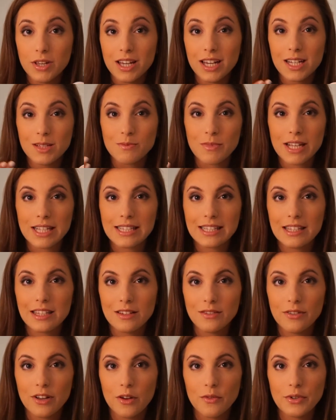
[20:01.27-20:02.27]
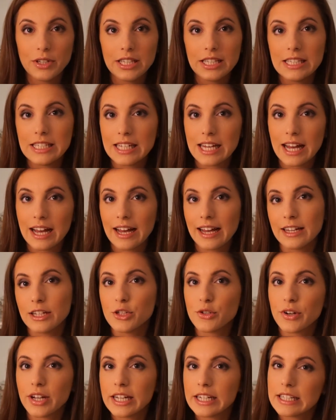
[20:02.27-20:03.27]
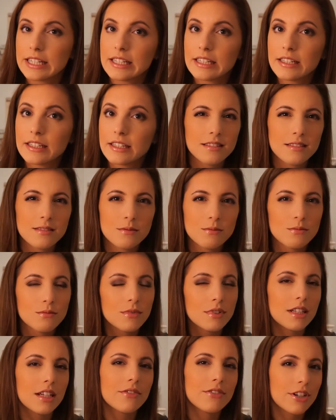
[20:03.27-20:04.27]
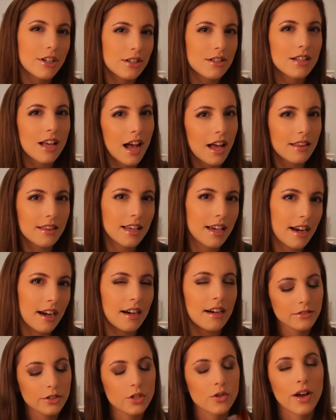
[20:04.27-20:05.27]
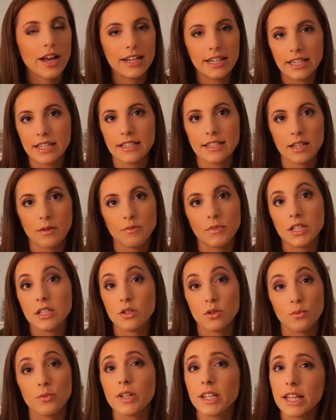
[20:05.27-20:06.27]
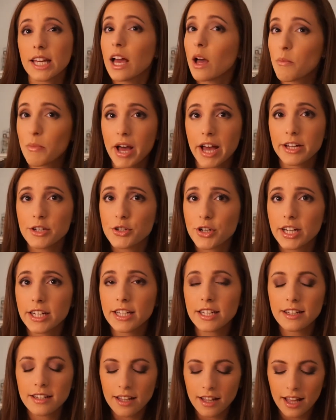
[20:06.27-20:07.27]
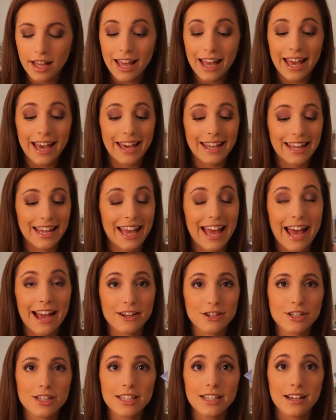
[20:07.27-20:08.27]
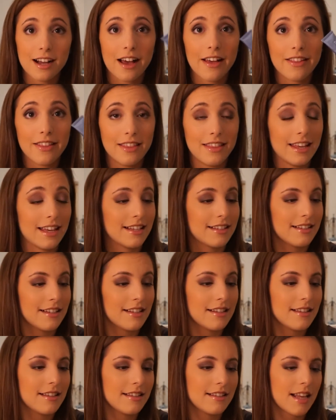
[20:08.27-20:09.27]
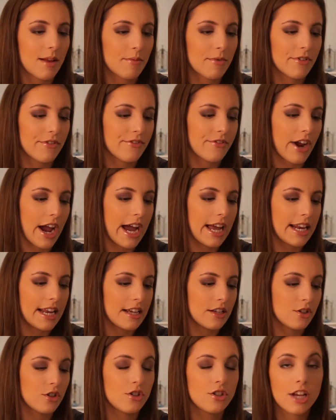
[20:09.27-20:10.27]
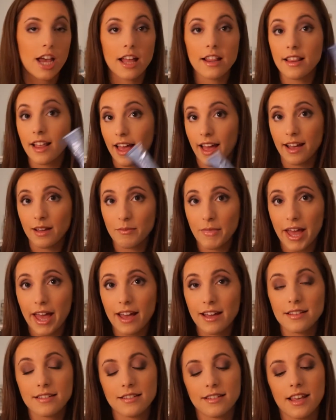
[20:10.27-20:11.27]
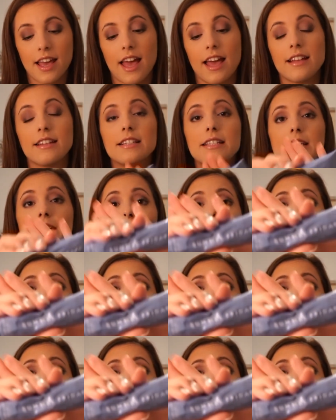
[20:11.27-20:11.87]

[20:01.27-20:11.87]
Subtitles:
because my skin felt really dehydrated when I first got there, so I needed something to really help hydrate it. And I actually got this. This is the Summer Fridays Jet Lag Mask, and